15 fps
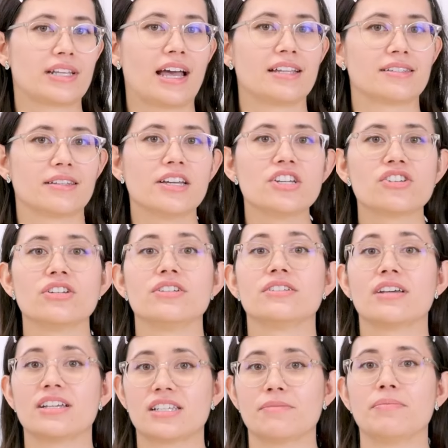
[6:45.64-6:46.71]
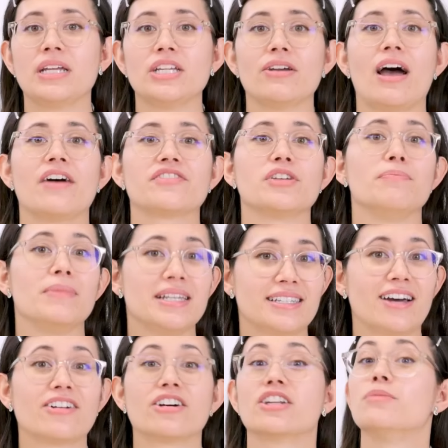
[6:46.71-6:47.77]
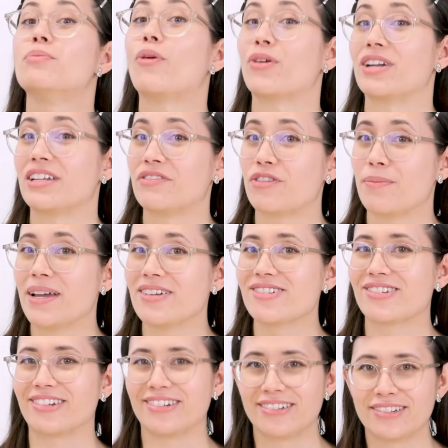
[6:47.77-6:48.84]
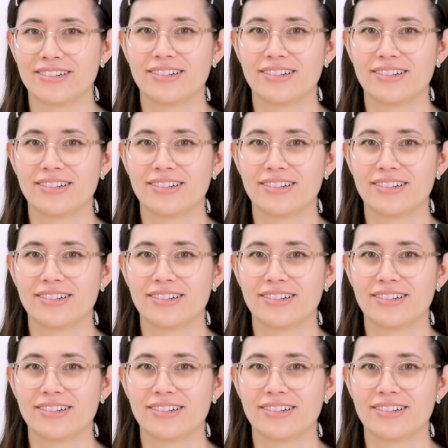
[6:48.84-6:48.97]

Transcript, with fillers: cancellation doesn't mean you have to miss out on important information.